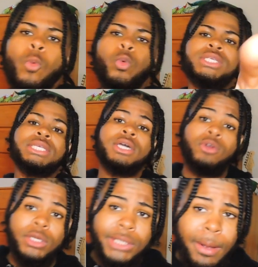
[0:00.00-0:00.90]
What's good,
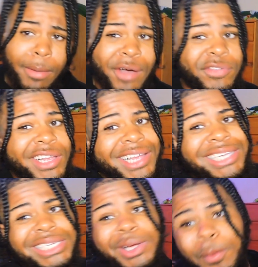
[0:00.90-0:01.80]
Crunch Mafia?
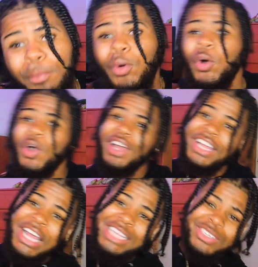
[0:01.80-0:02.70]
It's your boy,
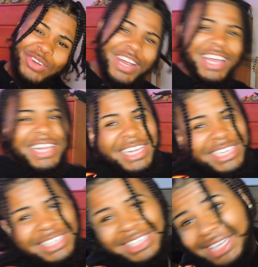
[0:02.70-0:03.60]
Dre
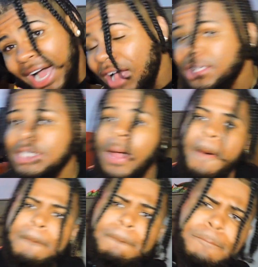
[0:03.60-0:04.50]
Styles, and
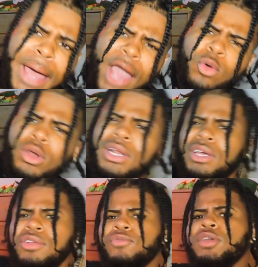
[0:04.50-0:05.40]
I'm back with
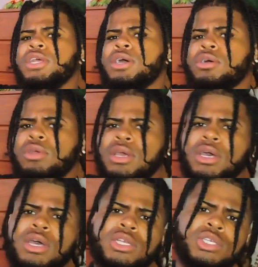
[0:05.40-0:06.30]
another video.
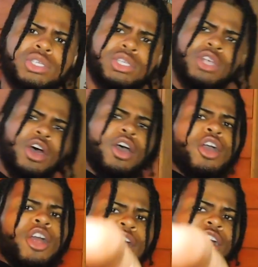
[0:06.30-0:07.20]
Yes,
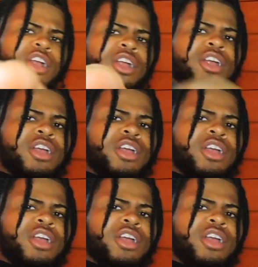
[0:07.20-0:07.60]
sir.